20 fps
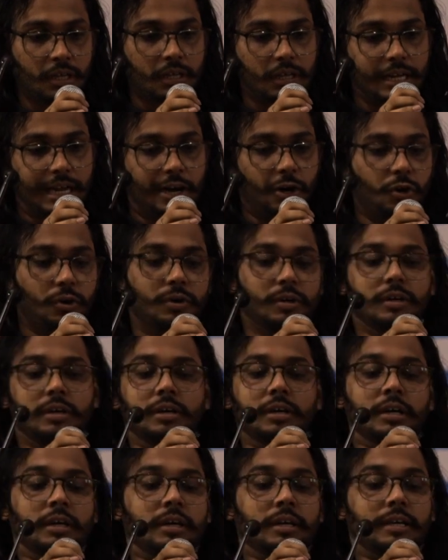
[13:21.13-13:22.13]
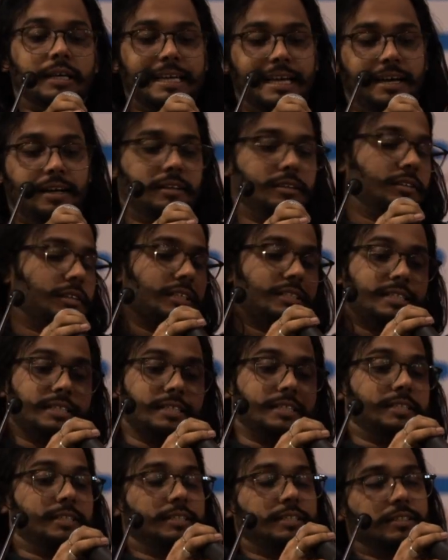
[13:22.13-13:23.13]
Now, yeah,
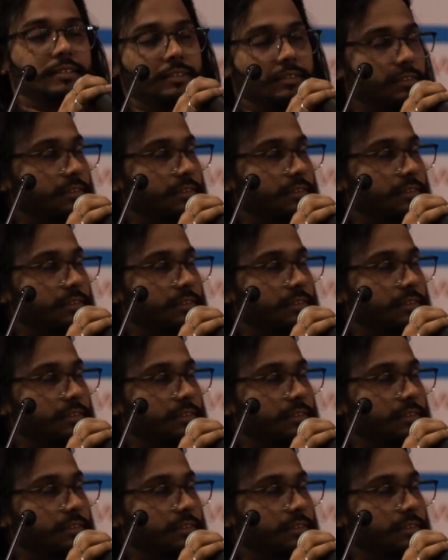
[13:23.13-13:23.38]
this